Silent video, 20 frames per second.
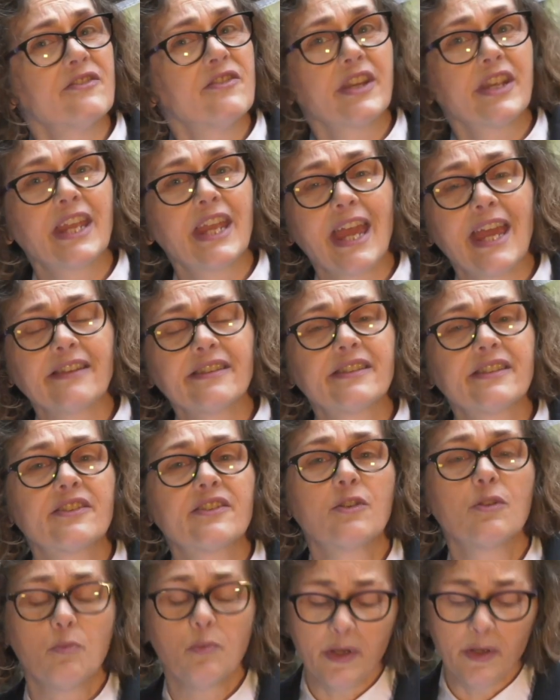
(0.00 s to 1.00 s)
the guests
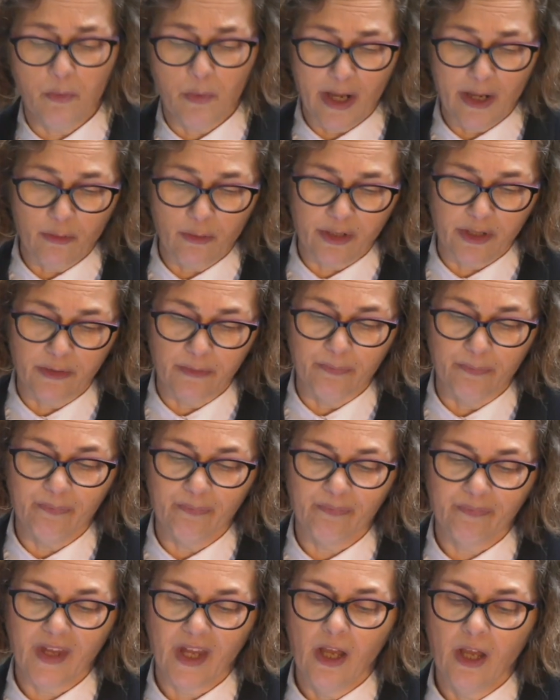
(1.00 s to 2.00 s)
that we welcome,
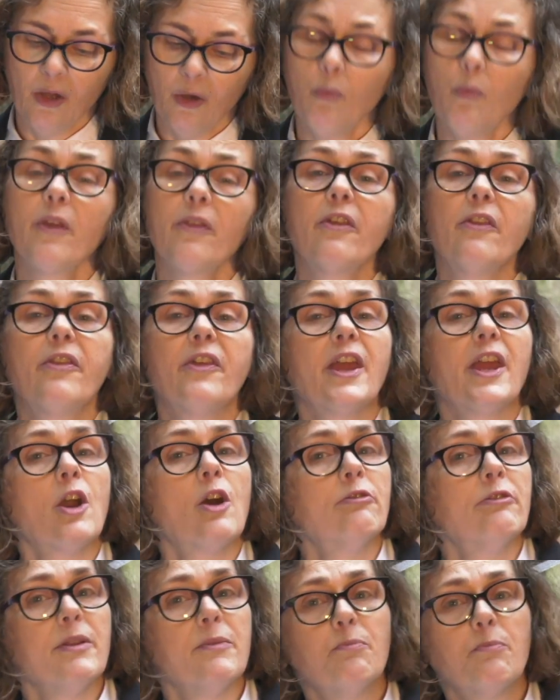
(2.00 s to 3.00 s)
whether they
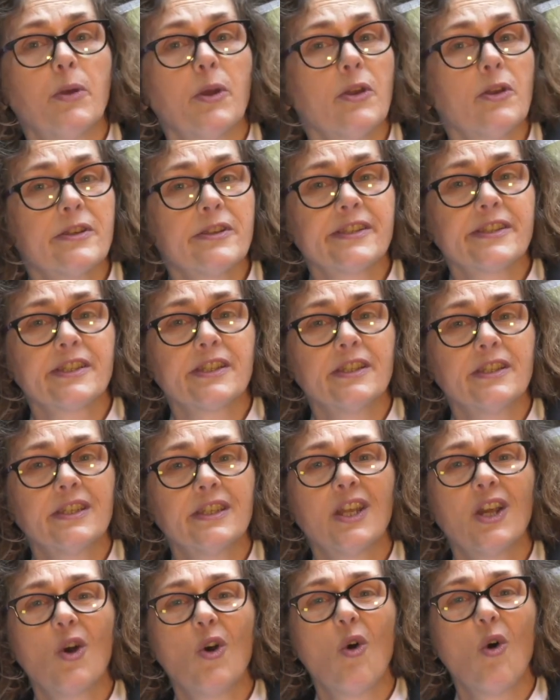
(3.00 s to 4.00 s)
are in
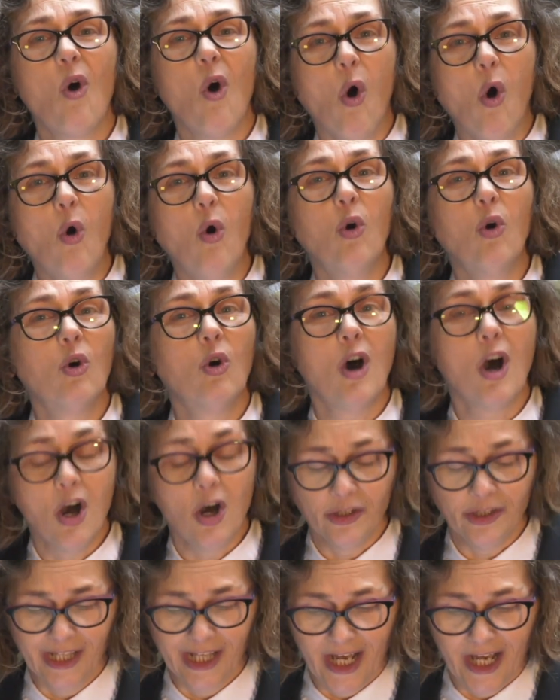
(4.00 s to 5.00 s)
person or
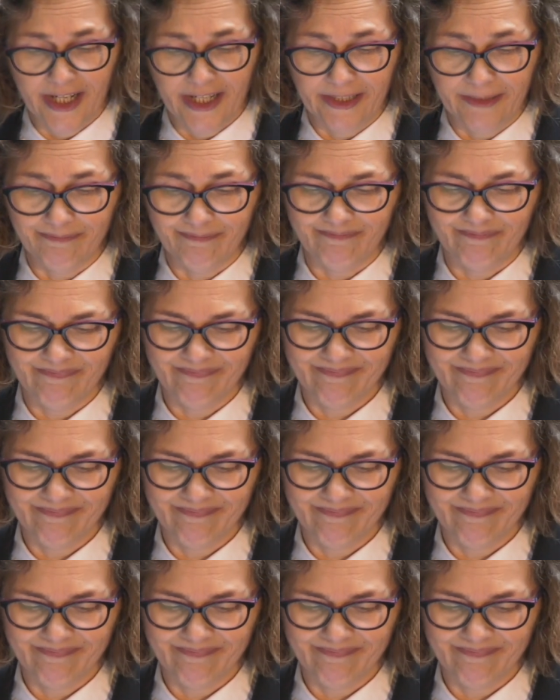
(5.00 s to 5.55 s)
online.